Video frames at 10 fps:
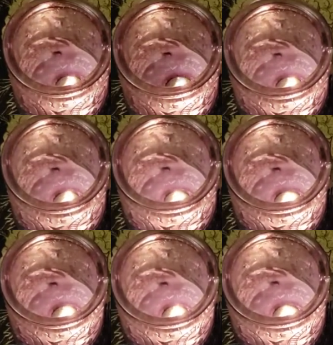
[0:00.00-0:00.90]
is a very
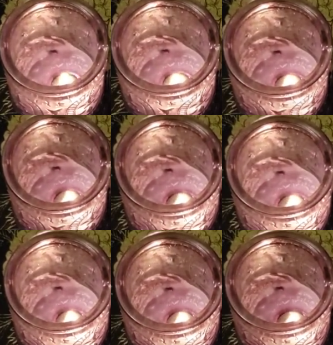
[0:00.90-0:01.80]
thick deck, like
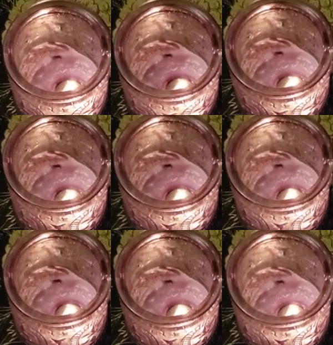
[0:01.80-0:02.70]
the Modern Witch